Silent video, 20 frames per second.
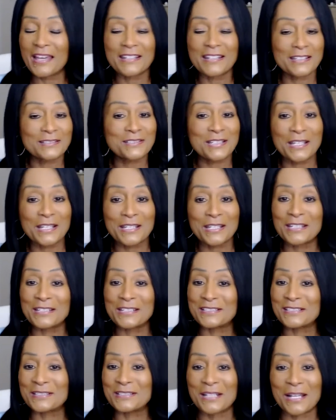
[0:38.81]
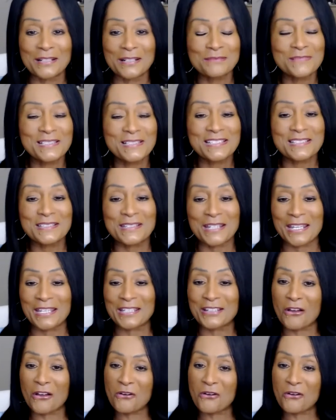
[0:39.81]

and I'll tell you, it's not a mistake,